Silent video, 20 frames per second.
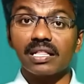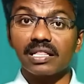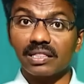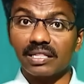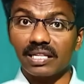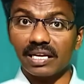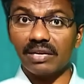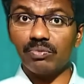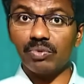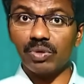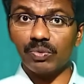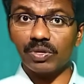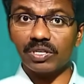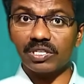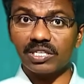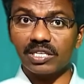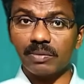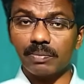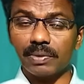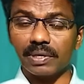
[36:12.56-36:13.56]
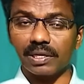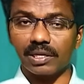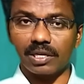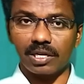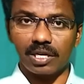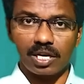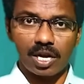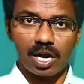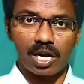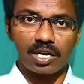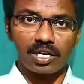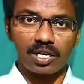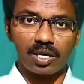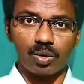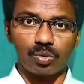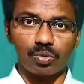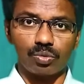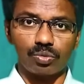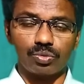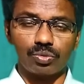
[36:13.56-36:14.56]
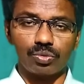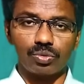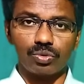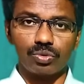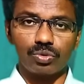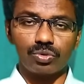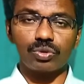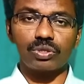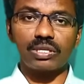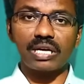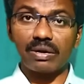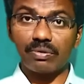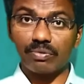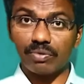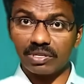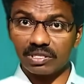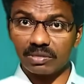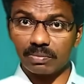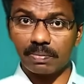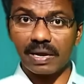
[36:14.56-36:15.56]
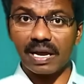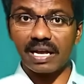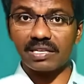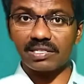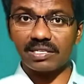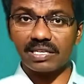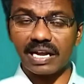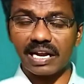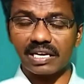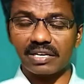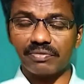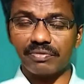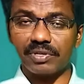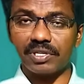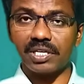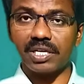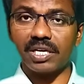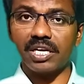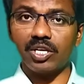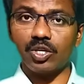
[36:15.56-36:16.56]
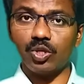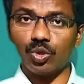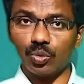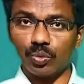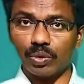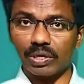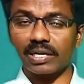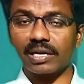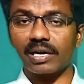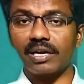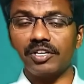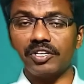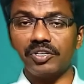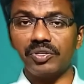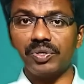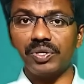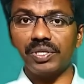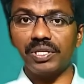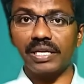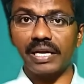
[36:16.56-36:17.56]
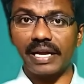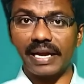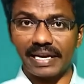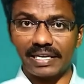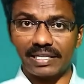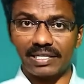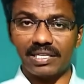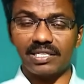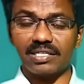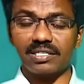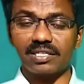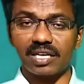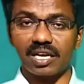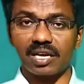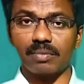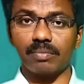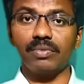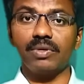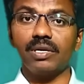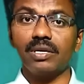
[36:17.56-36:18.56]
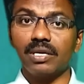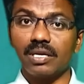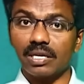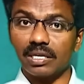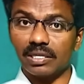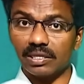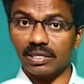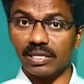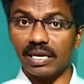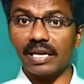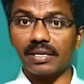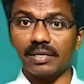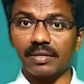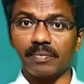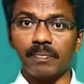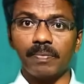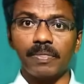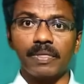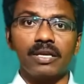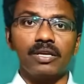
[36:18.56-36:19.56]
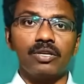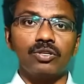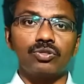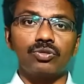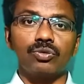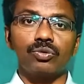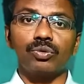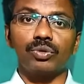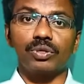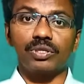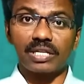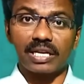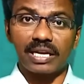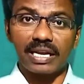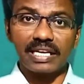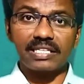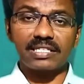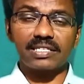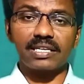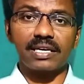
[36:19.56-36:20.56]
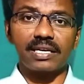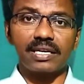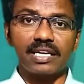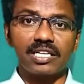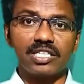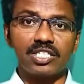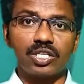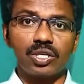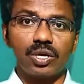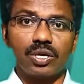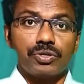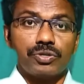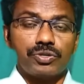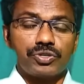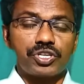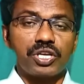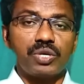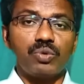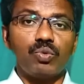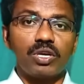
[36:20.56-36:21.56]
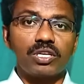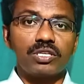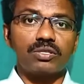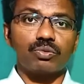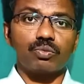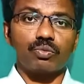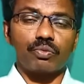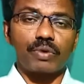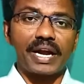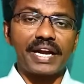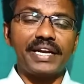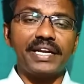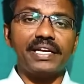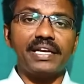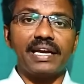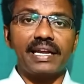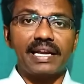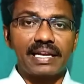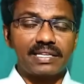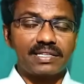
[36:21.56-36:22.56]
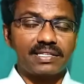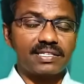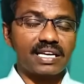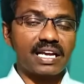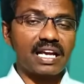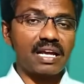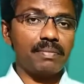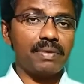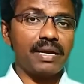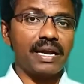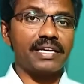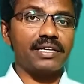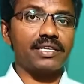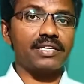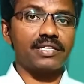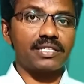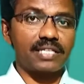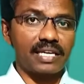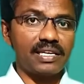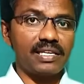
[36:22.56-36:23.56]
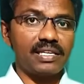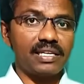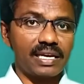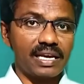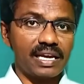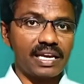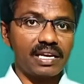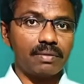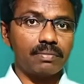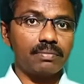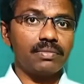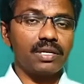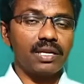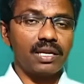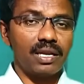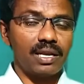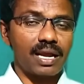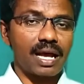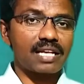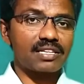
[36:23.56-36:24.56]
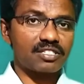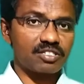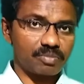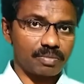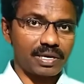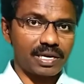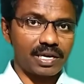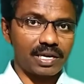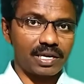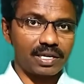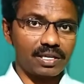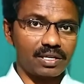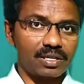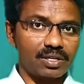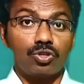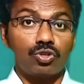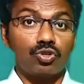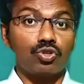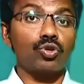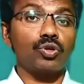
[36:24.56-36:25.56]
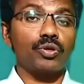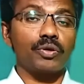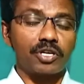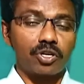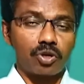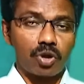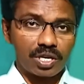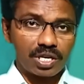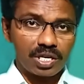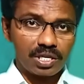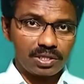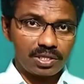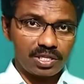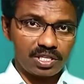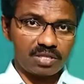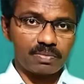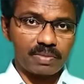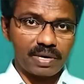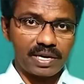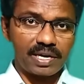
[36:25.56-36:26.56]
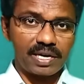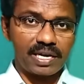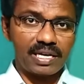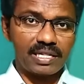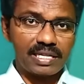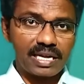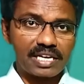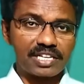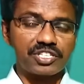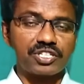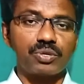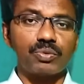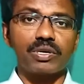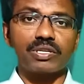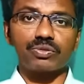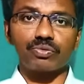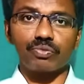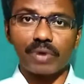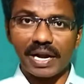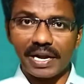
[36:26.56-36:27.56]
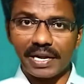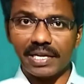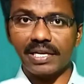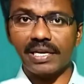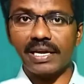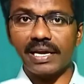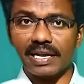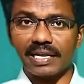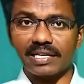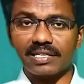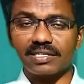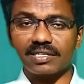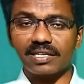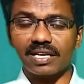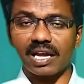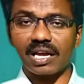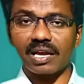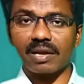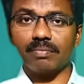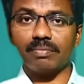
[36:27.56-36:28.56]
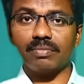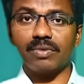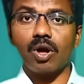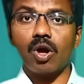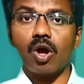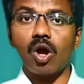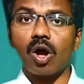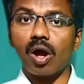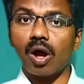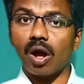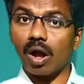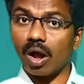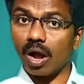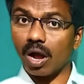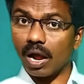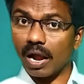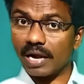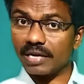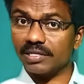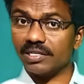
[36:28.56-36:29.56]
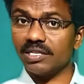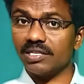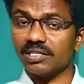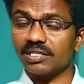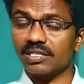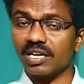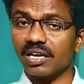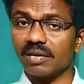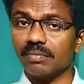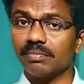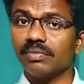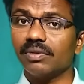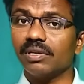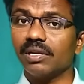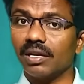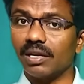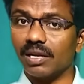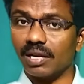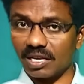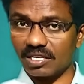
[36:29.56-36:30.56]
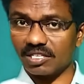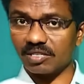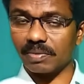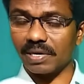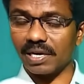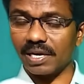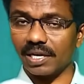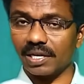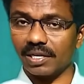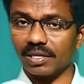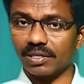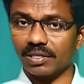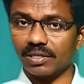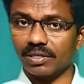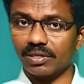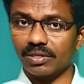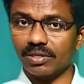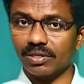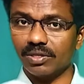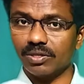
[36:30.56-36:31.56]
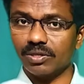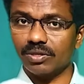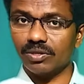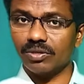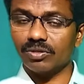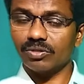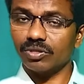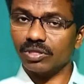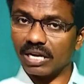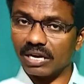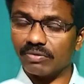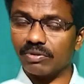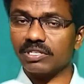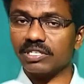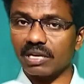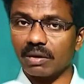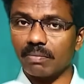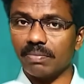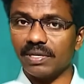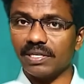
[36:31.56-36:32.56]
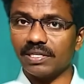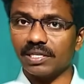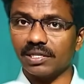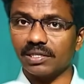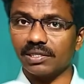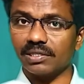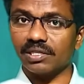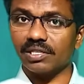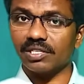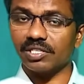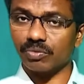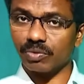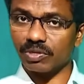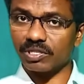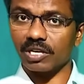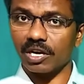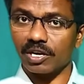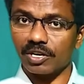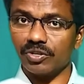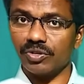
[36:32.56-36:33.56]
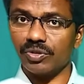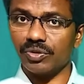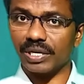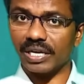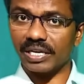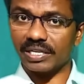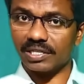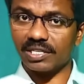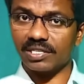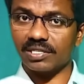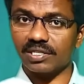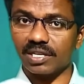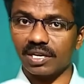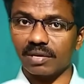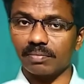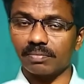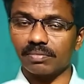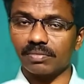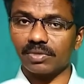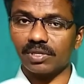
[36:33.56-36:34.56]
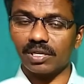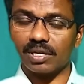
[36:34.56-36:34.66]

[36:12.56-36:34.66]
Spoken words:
Then we were sleeping, not now. So that was the past activity. You were continuing at this time then. So in the next sentence, she was writing an exam at 10 a.m. last Monday. So you are talking this Monday that she was writing an exam at this time last Monday. So that was completed. She was continuing at this time,